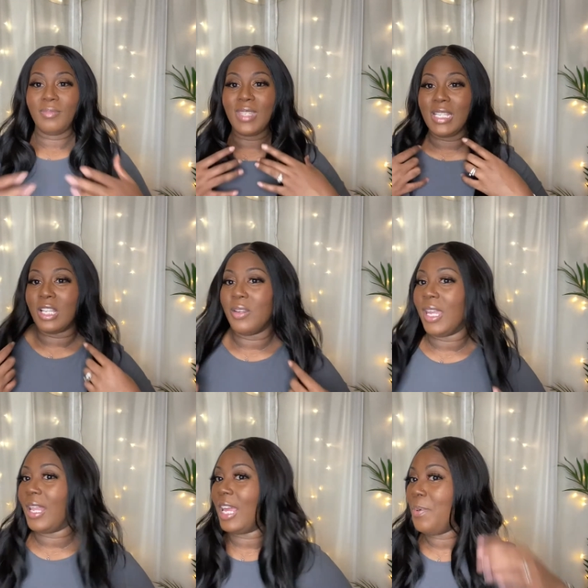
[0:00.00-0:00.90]
So
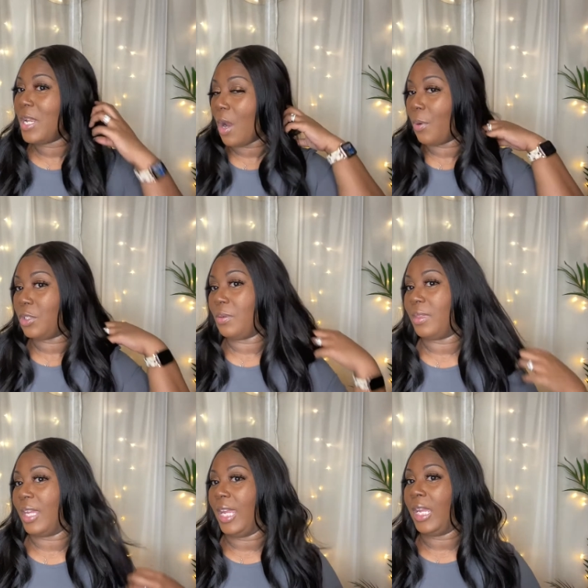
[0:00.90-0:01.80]
yeah, let me know what you
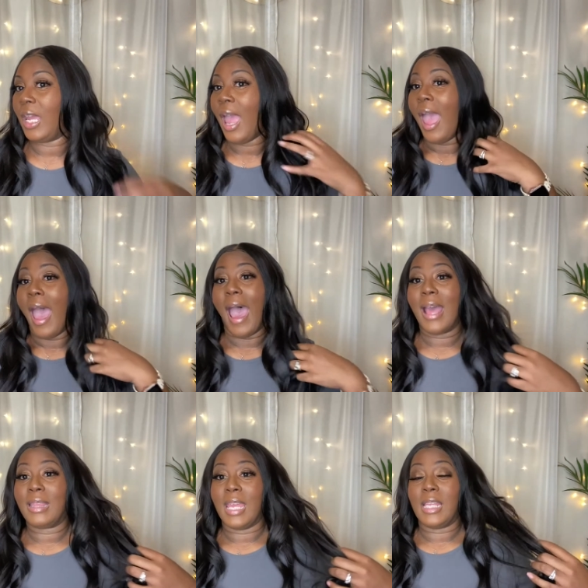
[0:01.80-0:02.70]
think.
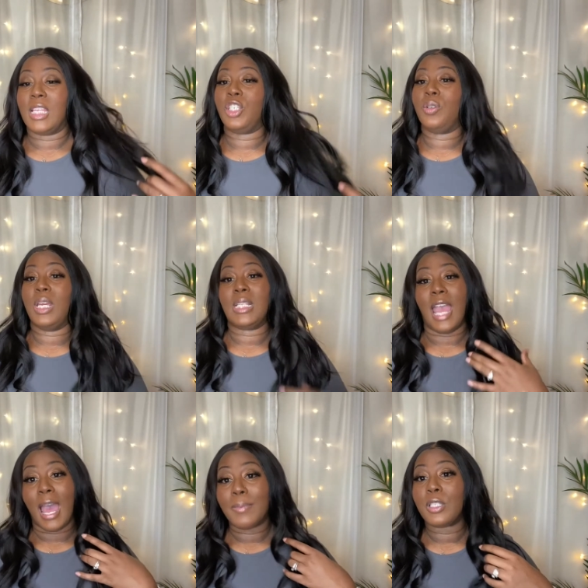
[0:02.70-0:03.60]
I think this unit is
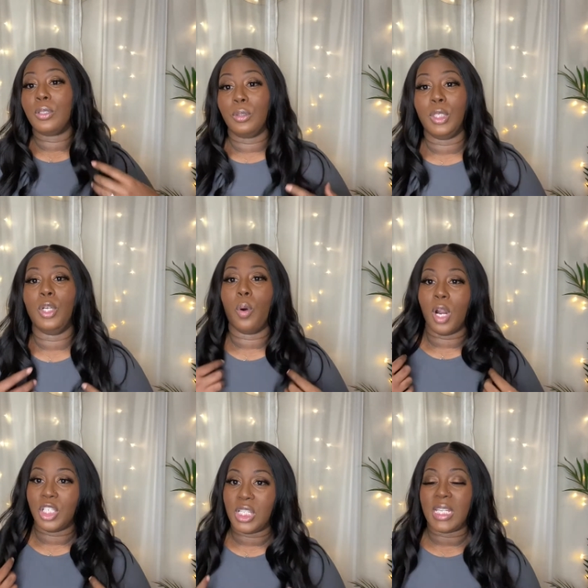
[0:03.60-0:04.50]
absolutely
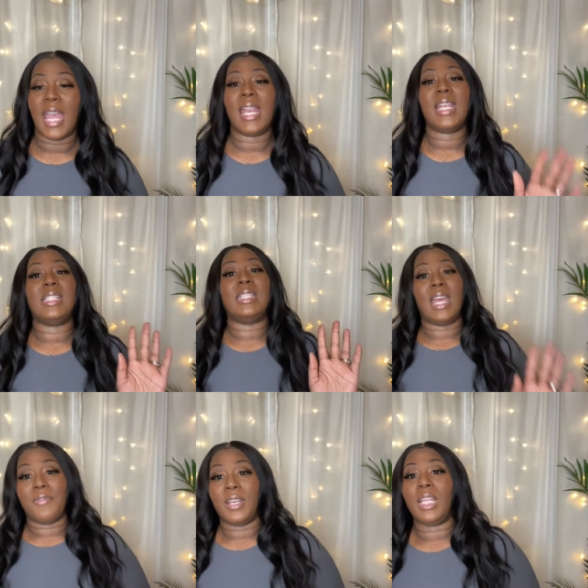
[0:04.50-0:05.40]
gorgeous, and it is
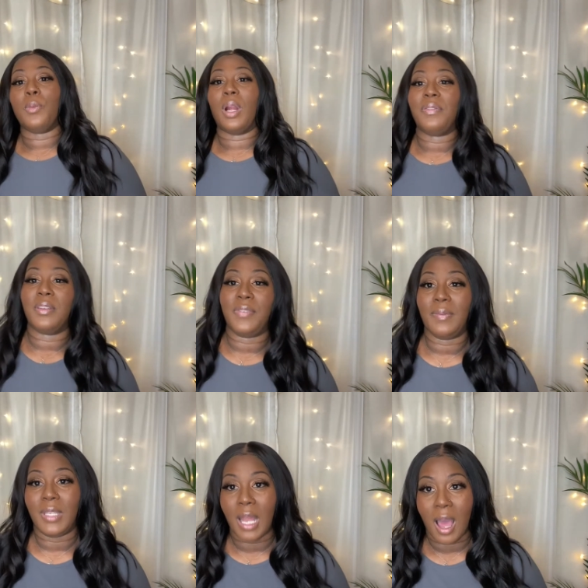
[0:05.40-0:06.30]
definitely worth the
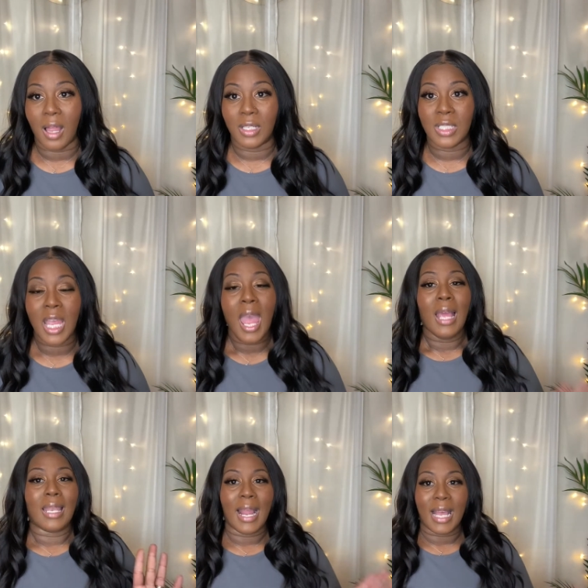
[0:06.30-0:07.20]
fifty dollars.
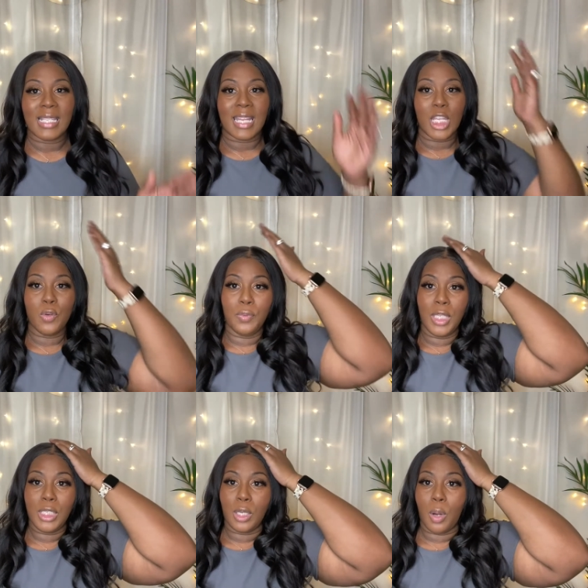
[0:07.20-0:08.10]
Like I said, you
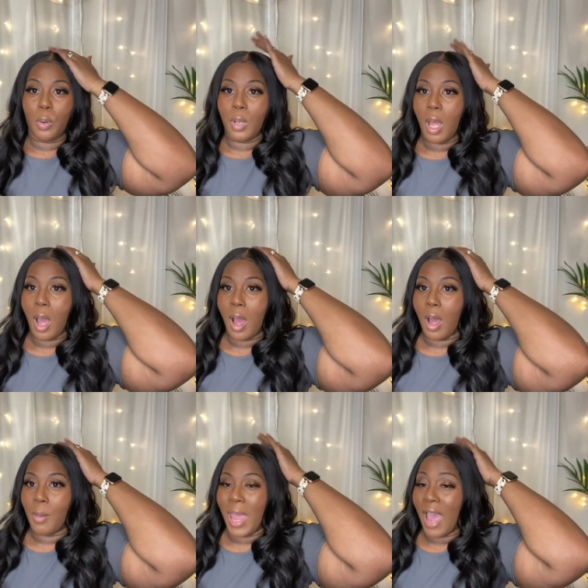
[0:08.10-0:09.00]
really don't
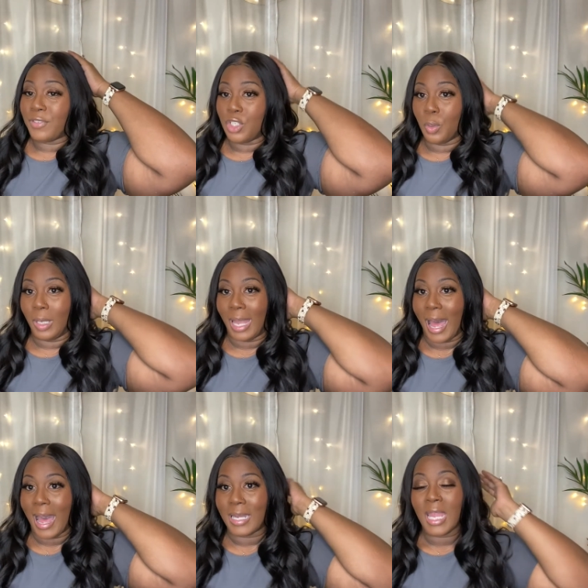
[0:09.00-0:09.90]
um, have to do a
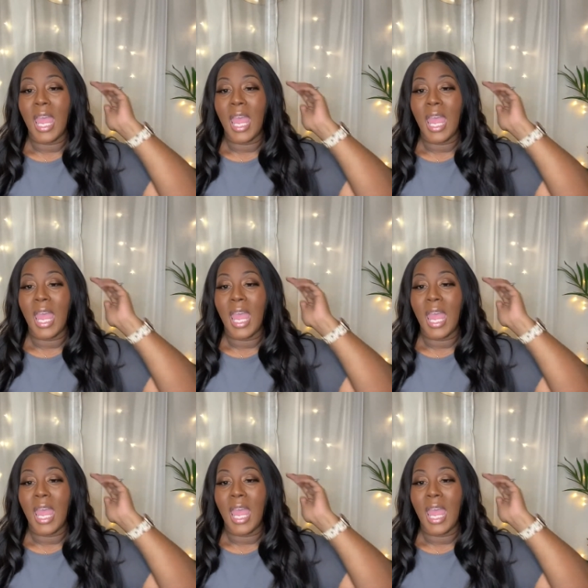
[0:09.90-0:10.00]
lot.